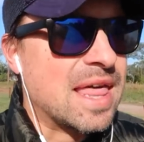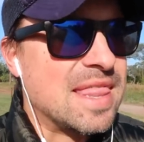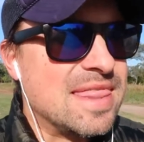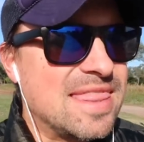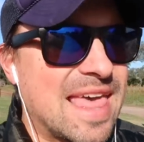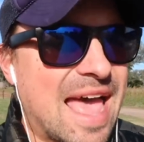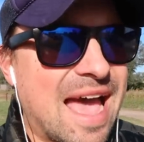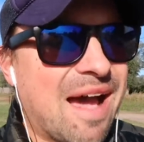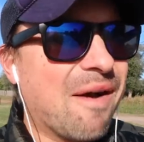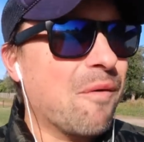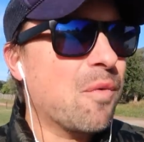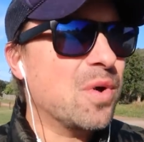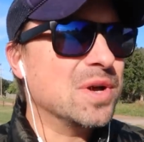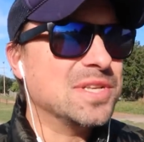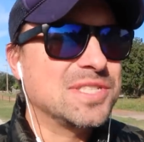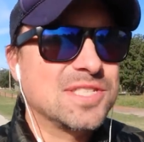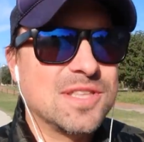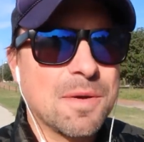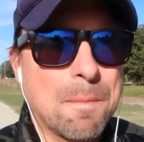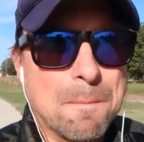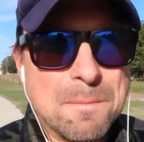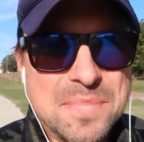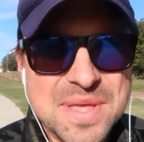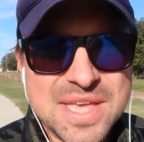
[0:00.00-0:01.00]
that was
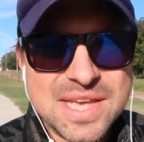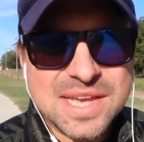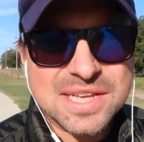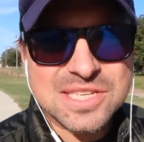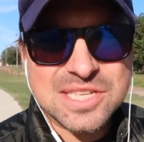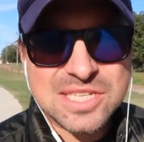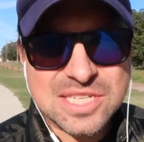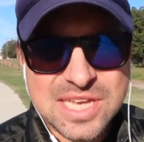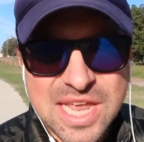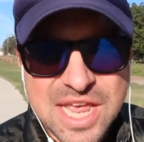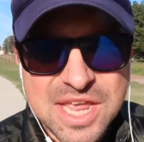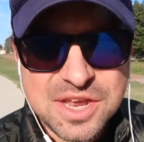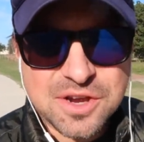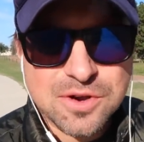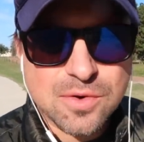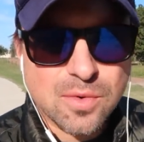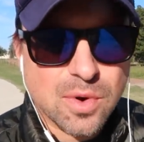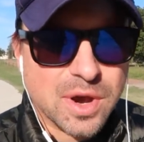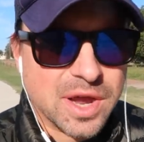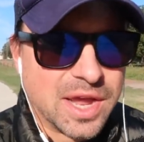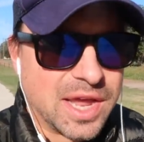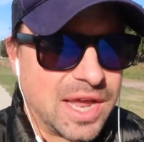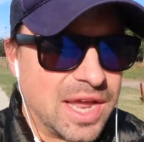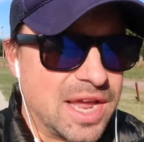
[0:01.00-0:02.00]
the biggest
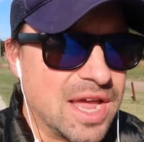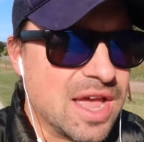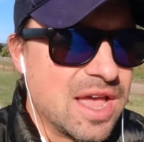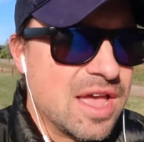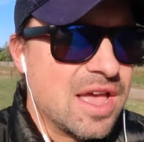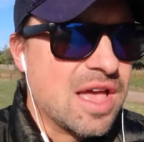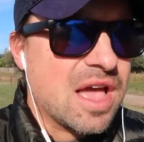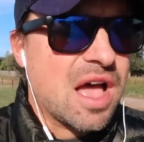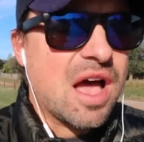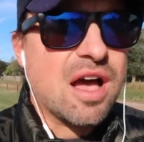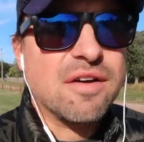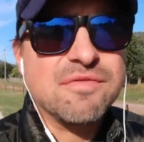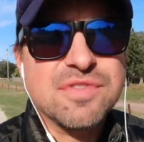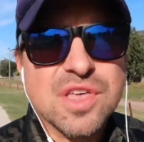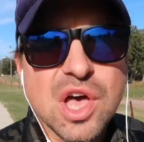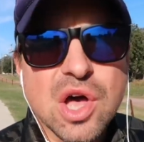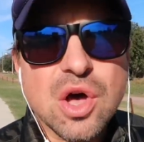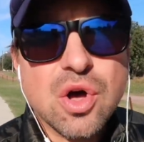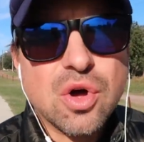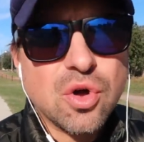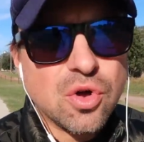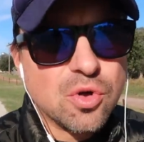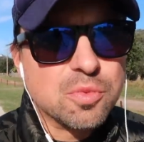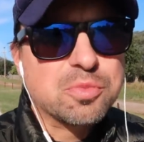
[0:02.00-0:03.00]
takeaway of the
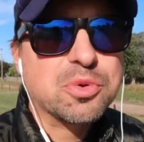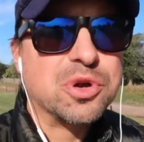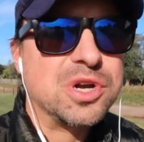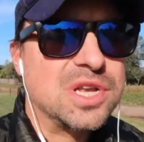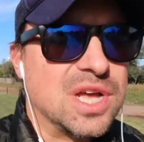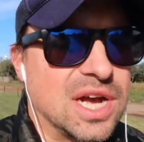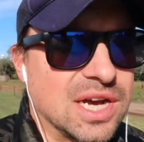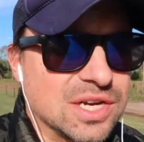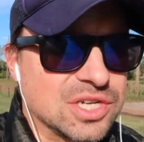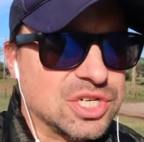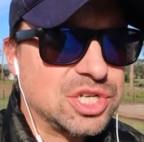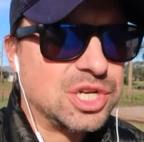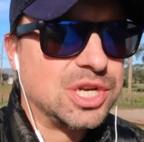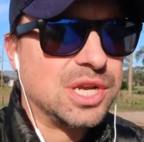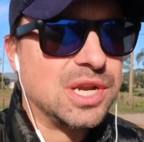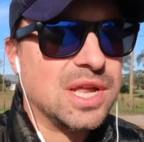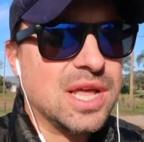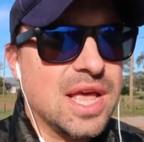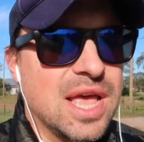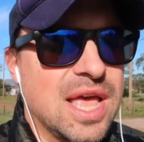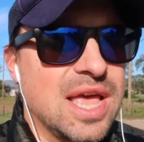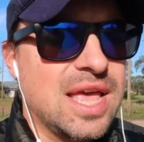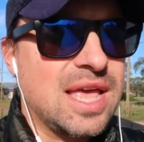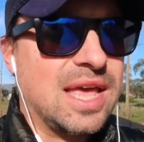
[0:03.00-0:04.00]
whole
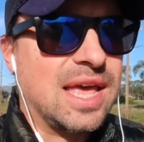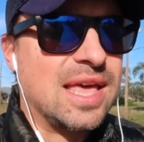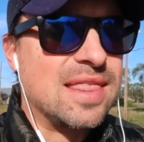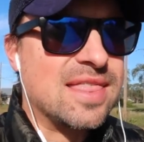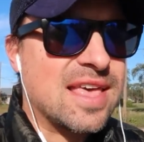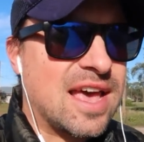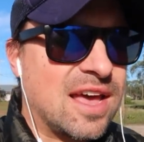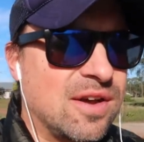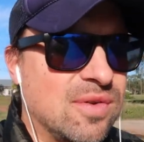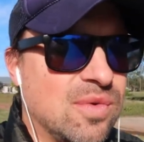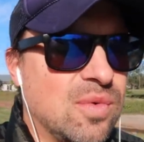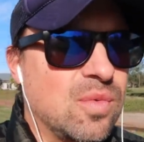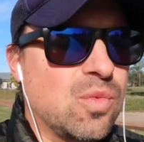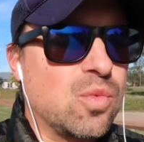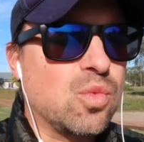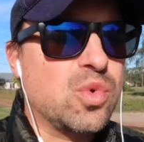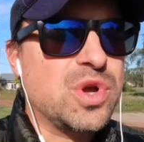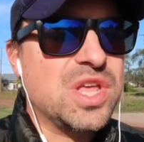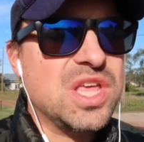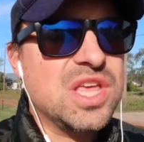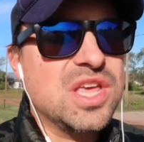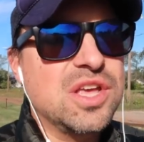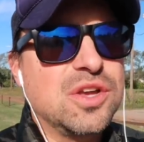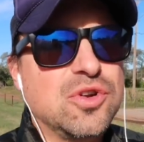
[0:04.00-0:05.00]
production and that
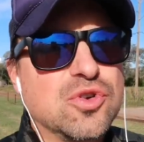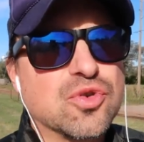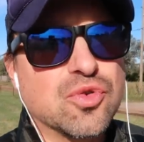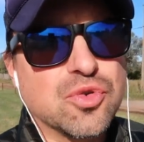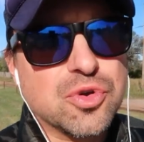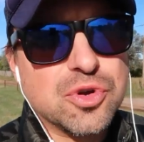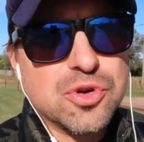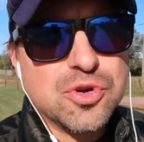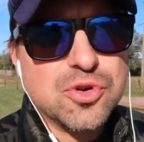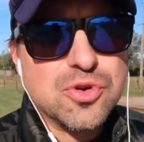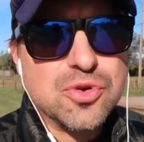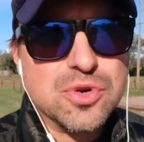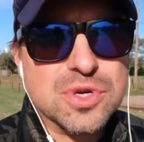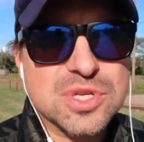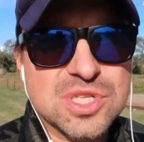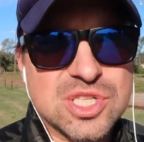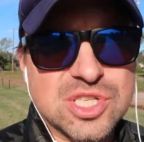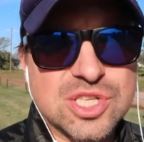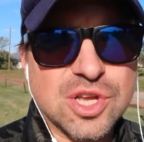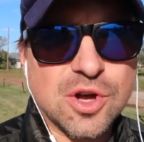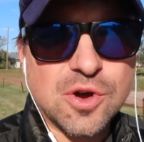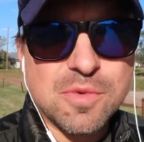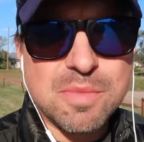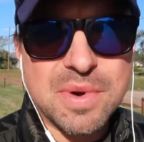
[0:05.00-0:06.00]
we grew
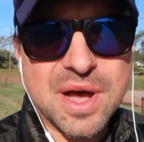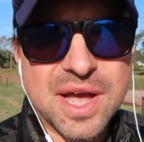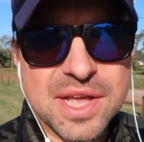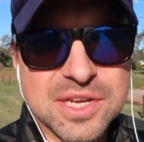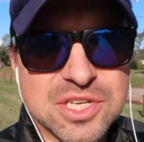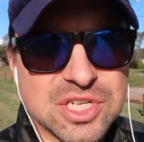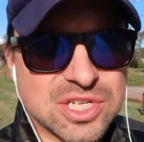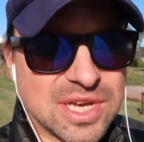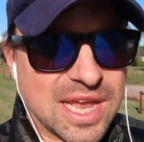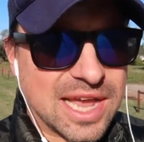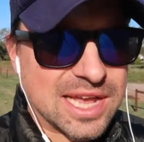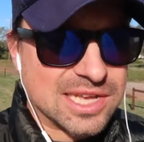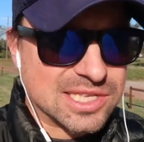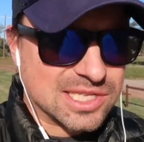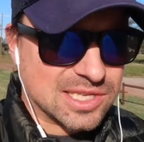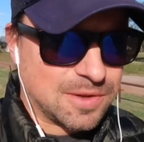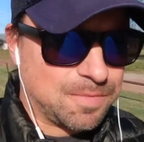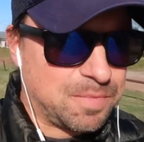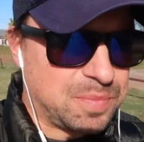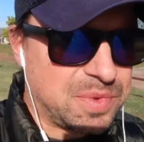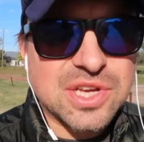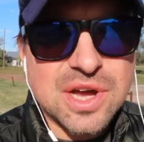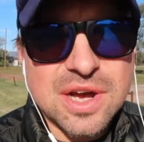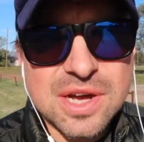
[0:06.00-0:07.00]
so much as
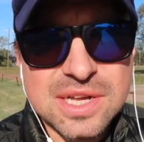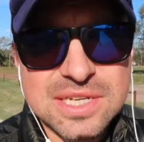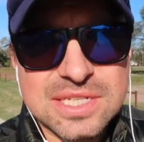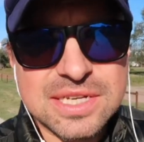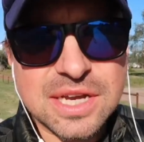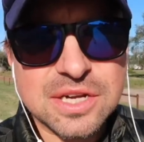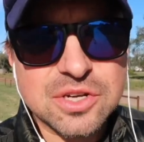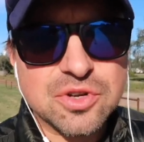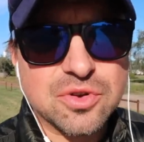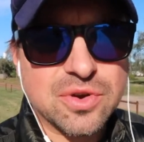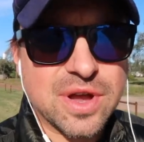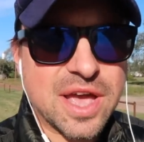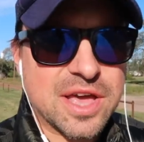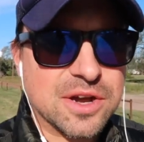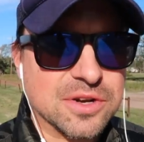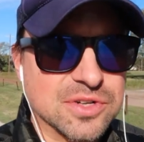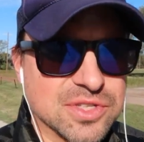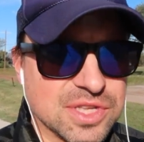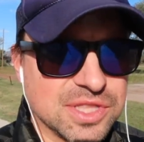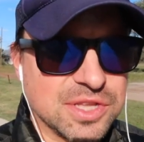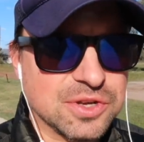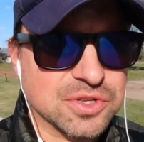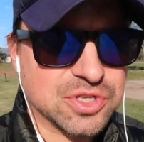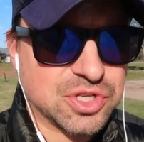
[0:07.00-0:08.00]
content
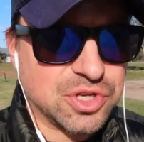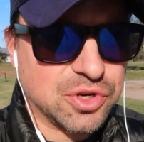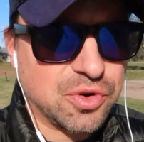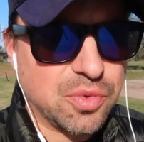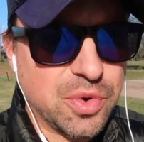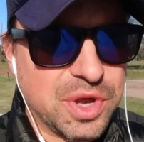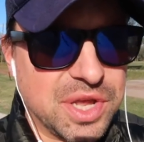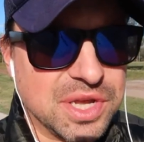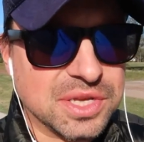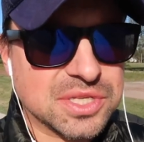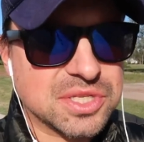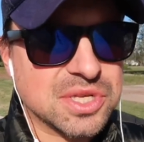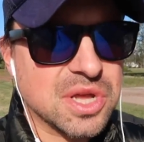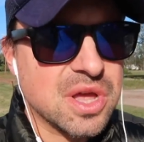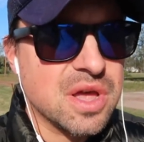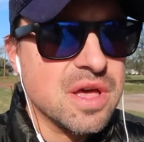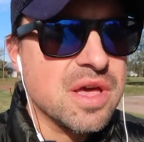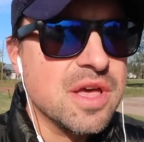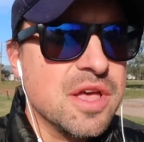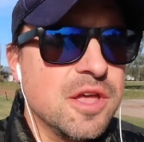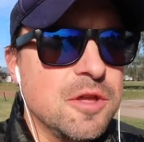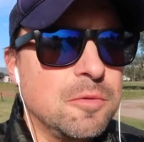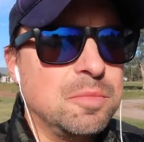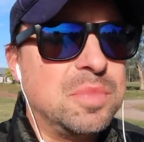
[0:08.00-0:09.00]
creators in those two weeks
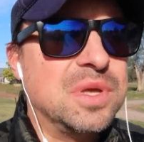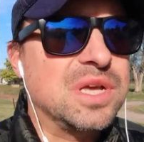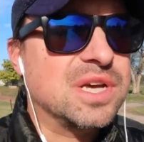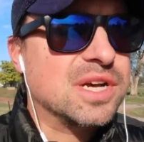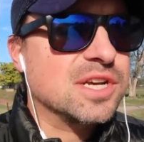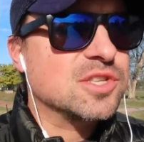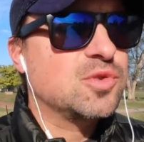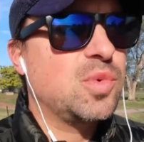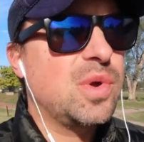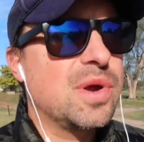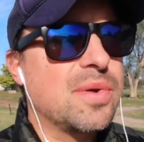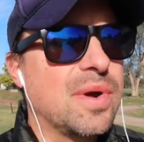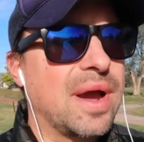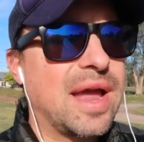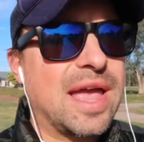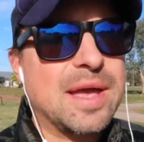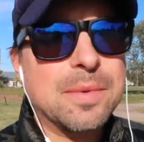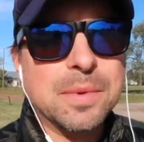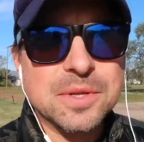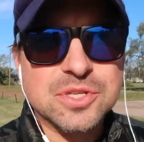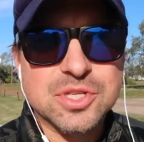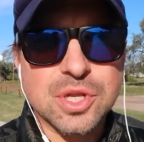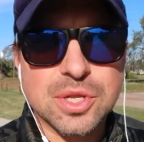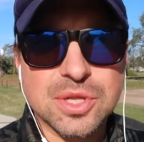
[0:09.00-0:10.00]
because we were
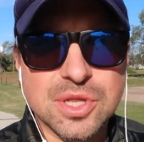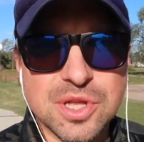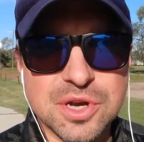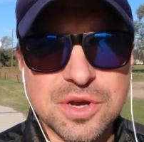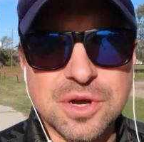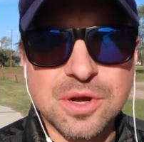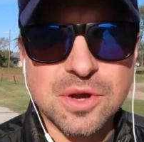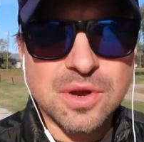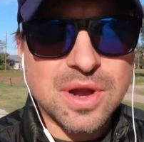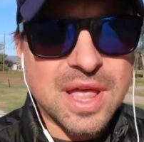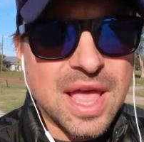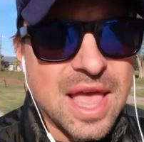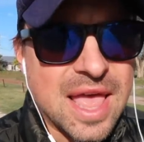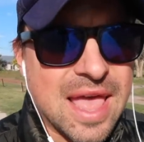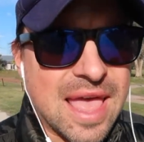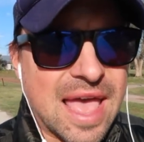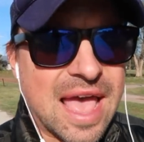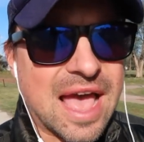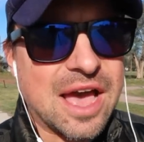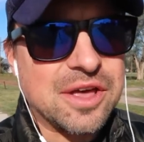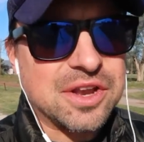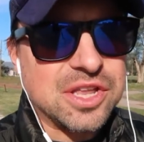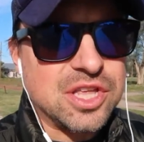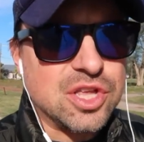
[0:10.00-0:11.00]
able to learn
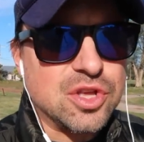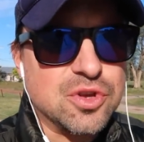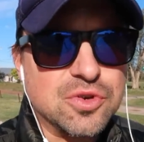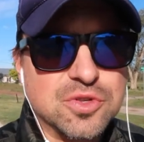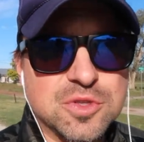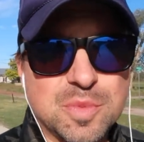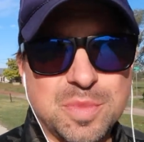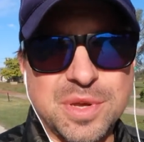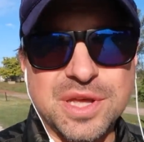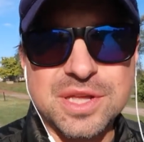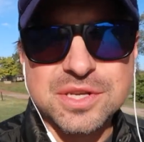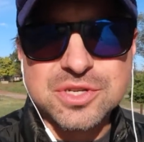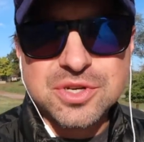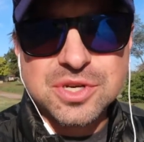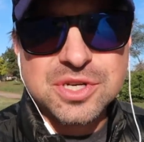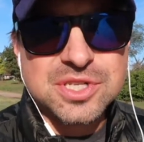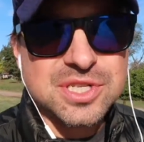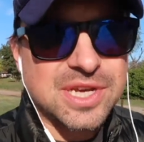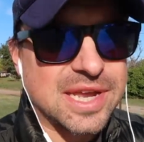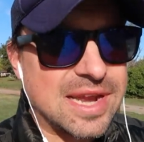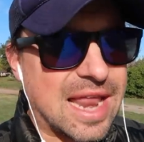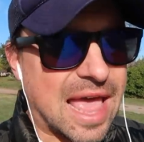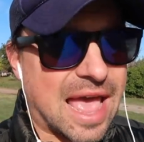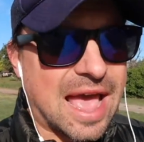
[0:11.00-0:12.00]
how to use
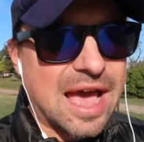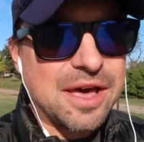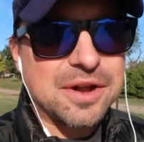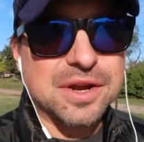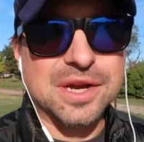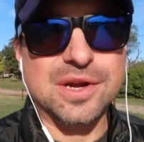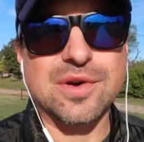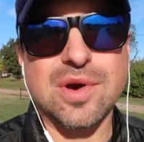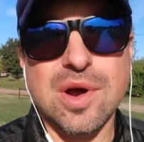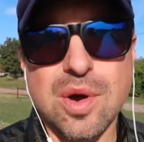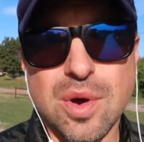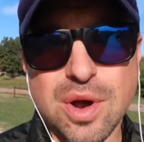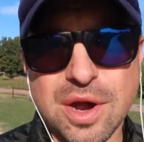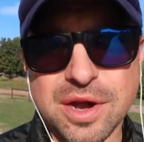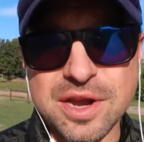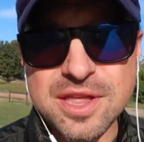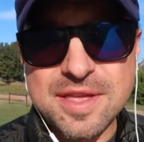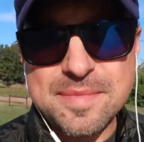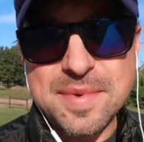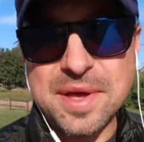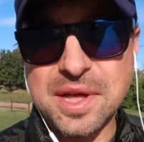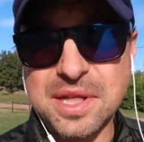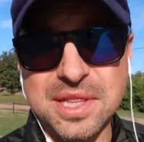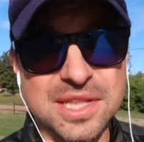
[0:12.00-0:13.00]
Pinterest and how to grow our
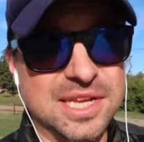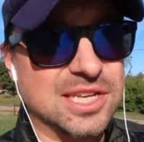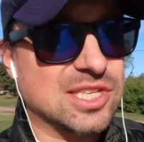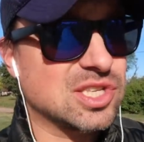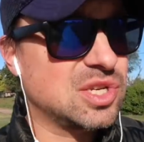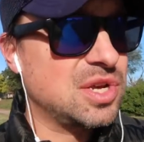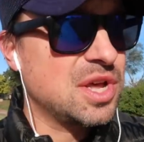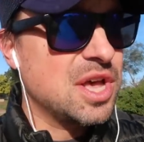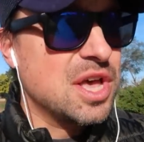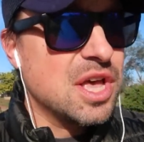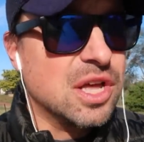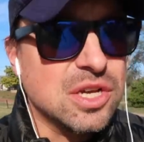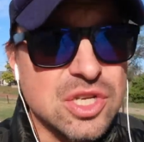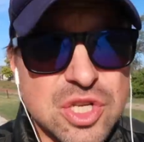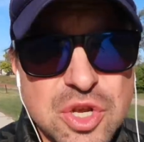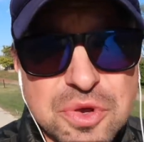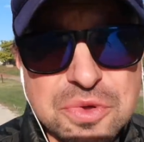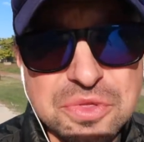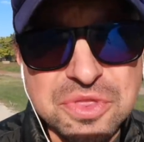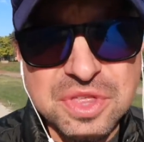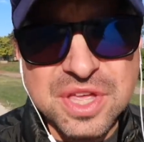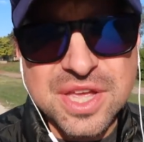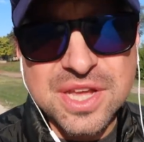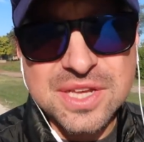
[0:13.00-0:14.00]
email list,
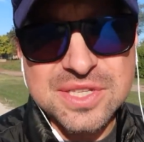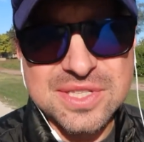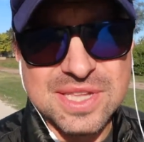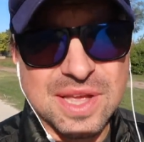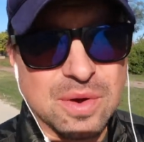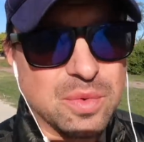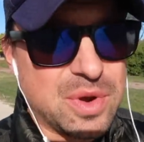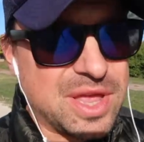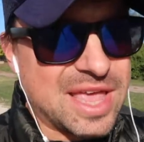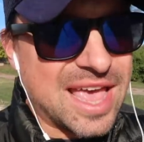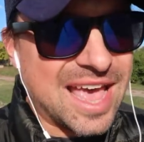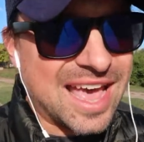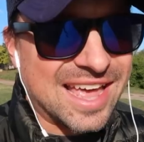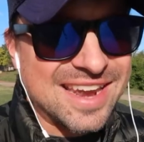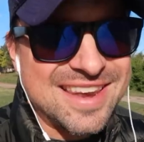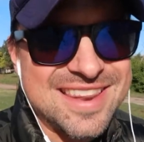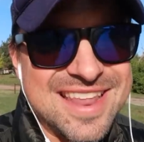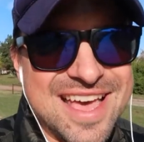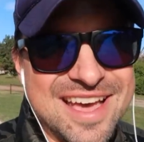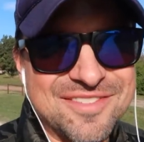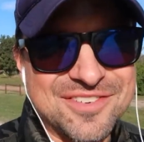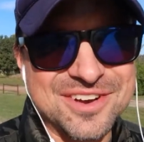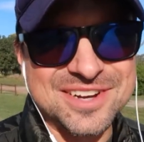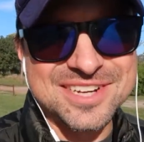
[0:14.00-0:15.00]
two things that we had
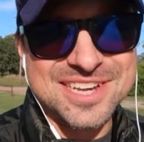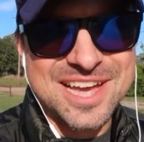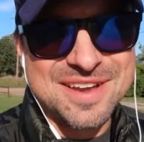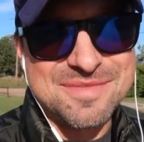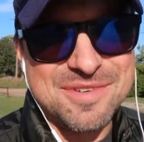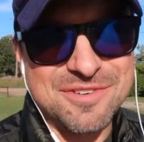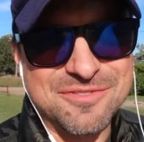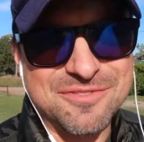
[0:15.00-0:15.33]
never done